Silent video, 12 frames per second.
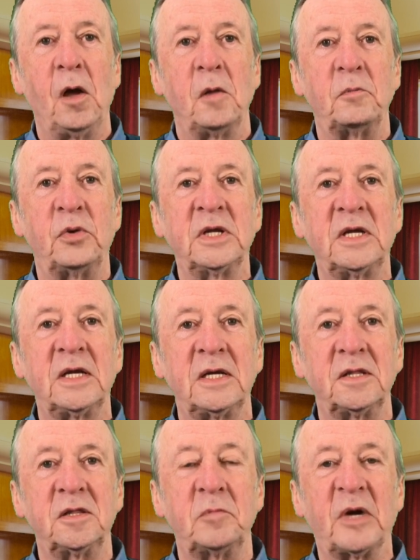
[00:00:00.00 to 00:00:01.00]
bringing
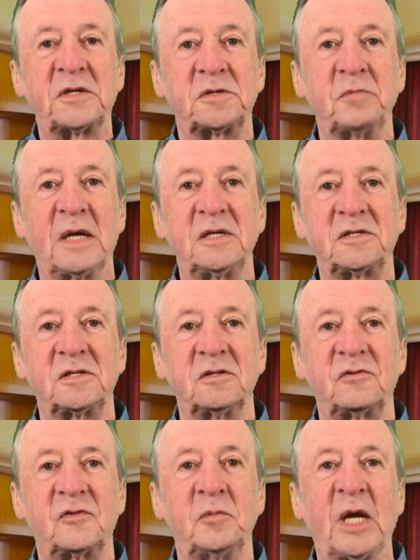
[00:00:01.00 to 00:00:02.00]
in the best masons
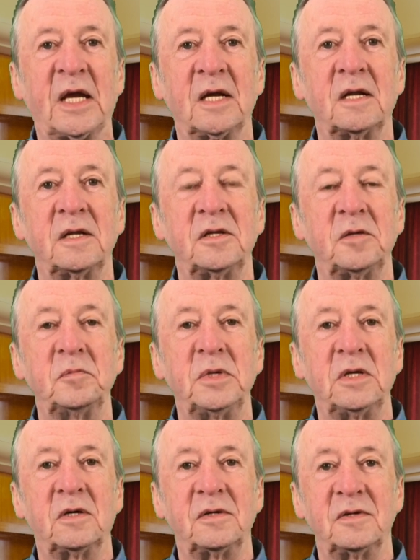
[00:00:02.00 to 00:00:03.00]
from England and
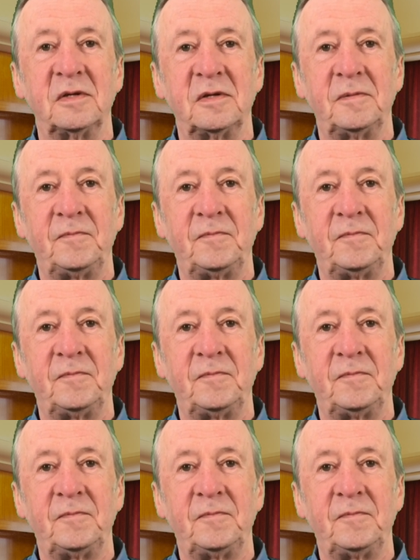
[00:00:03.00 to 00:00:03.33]
beyond.